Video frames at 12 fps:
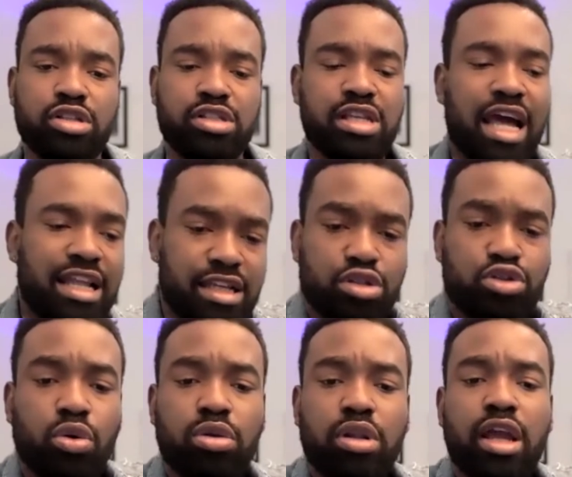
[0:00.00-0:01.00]
just attend
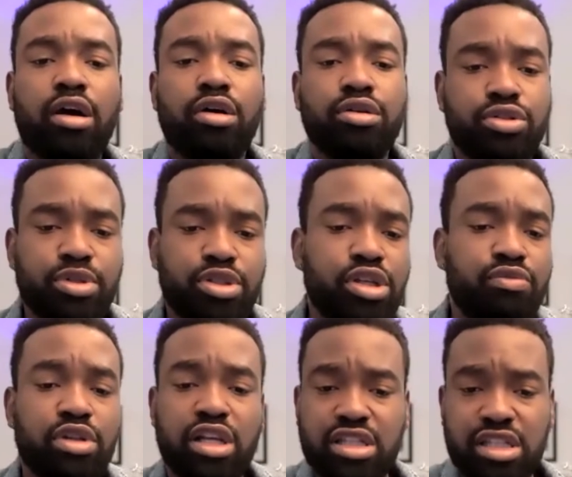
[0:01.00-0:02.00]
to only LGBT
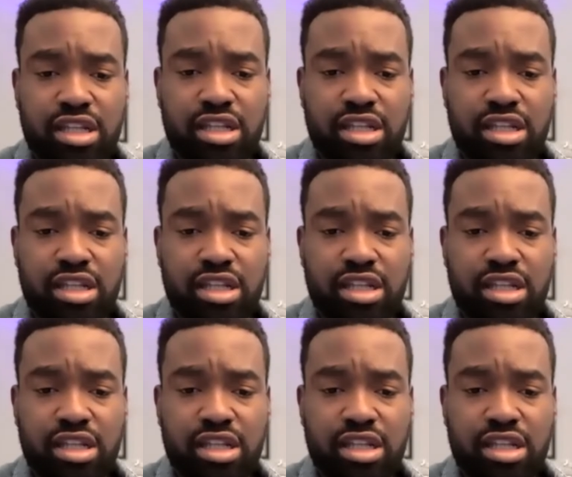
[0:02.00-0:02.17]
related